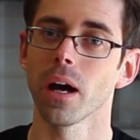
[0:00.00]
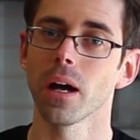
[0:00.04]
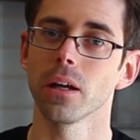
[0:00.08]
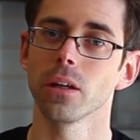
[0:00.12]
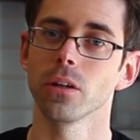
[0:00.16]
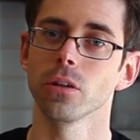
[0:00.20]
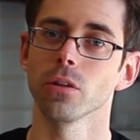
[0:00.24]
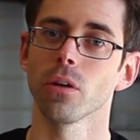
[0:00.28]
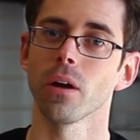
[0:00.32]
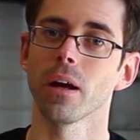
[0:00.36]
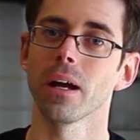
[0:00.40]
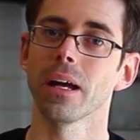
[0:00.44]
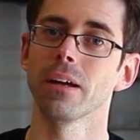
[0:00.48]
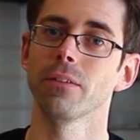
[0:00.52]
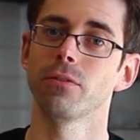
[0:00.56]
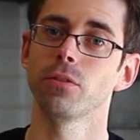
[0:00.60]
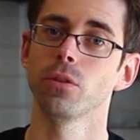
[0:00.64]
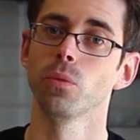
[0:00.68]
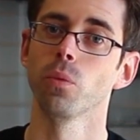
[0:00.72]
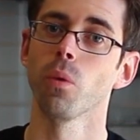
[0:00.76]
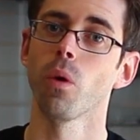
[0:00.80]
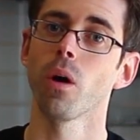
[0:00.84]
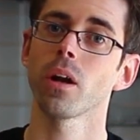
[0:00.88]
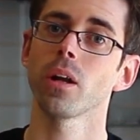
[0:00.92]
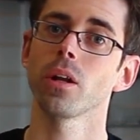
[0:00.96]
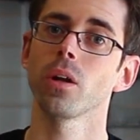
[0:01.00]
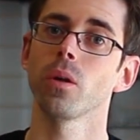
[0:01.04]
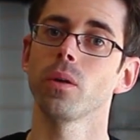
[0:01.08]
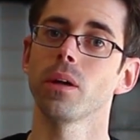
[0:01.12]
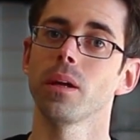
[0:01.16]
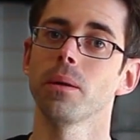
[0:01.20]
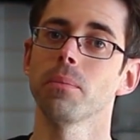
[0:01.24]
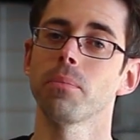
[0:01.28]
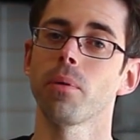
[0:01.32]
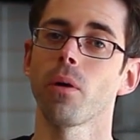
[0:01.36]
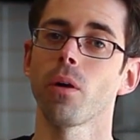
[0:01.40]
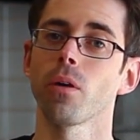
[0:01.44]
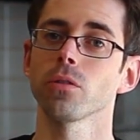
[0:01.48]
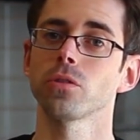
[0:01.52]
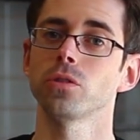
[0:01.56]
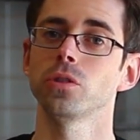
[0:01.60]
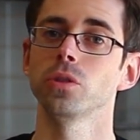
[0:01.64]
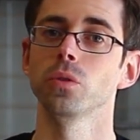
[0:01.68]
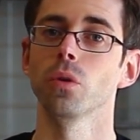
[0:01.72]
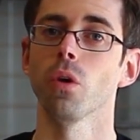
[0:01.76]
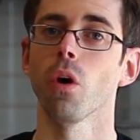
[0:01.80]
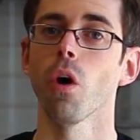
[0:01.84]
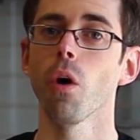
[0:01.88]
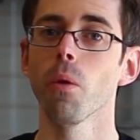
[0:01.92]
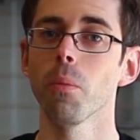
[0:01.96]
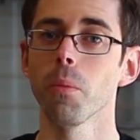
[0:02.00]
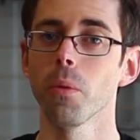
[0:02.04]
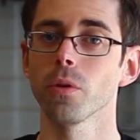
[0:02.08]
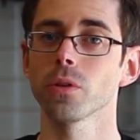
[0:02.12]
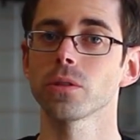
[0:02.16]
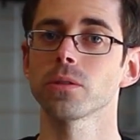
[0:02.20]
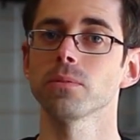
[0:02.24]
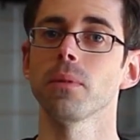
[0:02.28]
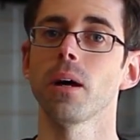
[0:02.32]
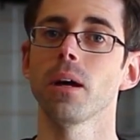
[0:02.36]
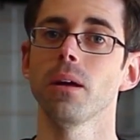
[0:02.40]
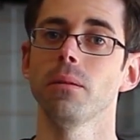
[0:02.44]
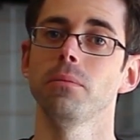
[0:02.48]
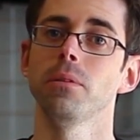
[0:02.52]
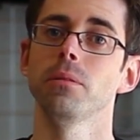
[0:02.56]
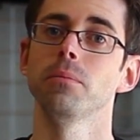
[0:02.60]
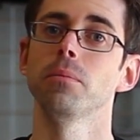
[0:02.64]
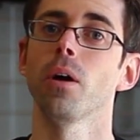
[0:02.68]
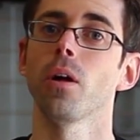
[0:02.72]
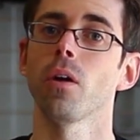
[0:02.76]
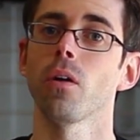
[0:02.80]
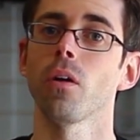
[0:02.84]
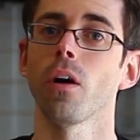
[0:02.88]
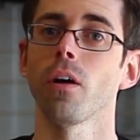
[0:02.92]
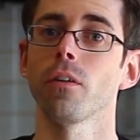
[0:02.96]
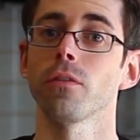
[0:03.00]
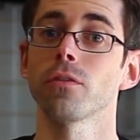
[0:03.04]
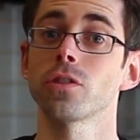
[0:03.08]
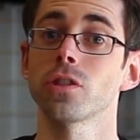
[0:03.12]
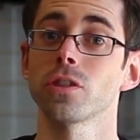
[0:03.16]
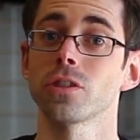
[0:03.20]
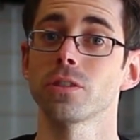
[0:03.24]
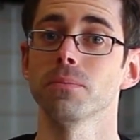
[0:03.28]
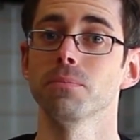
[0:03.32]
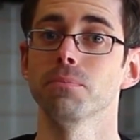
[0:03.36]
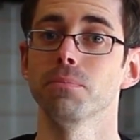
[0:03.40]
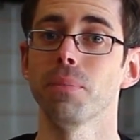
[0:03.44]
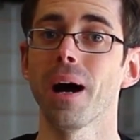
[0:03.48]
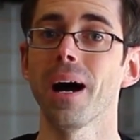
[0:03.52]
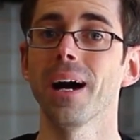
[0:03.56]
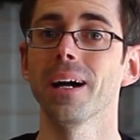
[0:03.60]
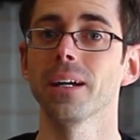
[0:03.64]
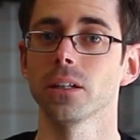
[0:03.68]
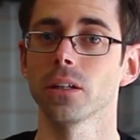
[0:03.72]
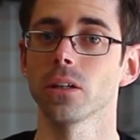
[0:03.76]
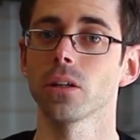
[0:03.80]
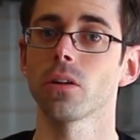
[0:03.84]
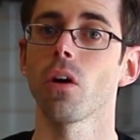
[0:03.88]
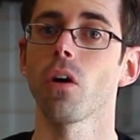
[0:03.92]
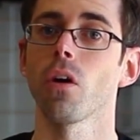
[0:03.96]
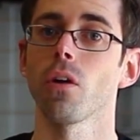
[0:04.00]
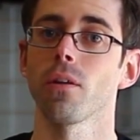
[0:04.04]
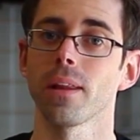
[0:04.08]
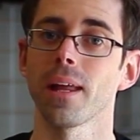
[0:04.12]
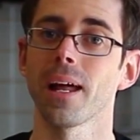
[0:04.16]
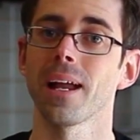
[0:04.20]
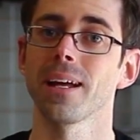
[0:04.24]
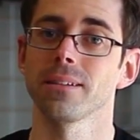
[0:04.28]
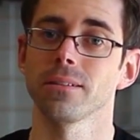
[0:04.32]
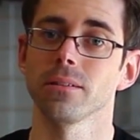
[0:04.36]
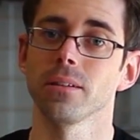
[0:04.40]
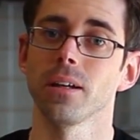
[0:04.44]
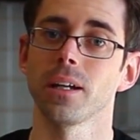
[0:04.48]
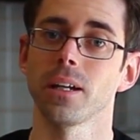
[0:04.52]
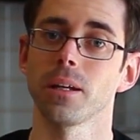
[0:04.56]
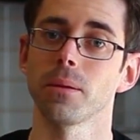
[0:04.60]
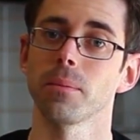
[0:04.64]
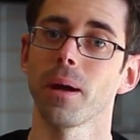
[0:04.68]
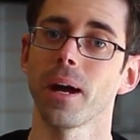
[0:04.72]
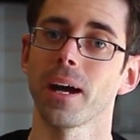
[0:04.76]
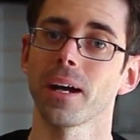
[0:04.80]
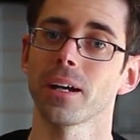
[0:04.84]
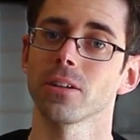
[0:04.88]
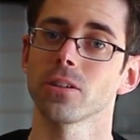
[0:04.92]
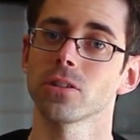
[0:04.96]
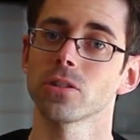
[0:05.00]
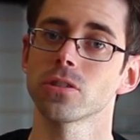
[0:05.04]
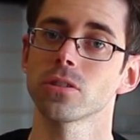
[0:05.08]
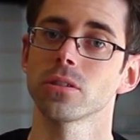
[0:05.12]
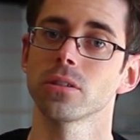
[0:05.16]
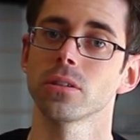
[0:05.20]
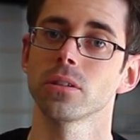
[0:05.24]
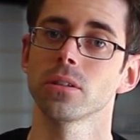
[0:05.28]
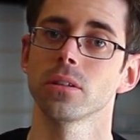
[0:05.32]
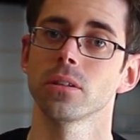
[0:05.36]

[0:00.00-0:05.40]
If you wanted OEM parts, you almost might be better off just buying a car that has a lighting package.